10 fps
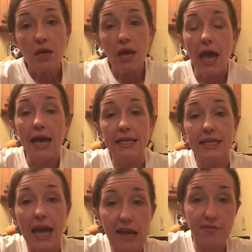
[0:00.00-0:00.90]
and
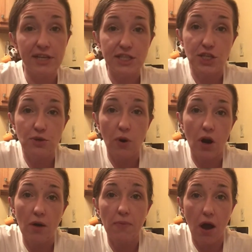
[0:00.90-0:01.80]
gave it to
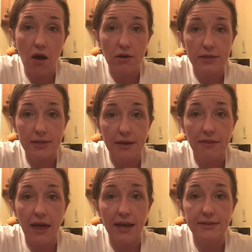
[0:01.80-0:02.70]
our boss
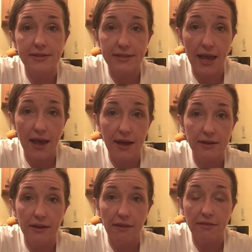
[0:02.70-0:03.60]
that
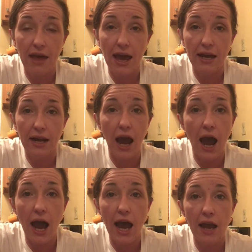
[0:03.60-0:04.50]
said that
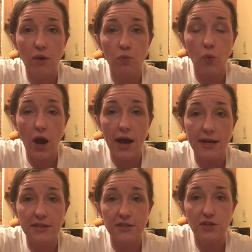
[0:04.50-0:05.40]
I
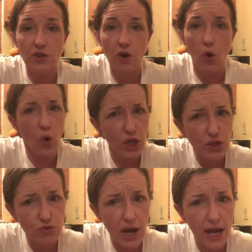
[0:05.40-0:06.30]
was on
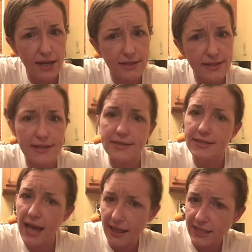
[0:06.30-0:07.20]
drugs,
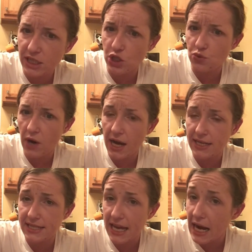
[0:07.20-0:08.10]
selling
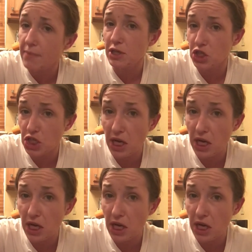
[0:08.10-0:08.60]
drugs. And I mean, she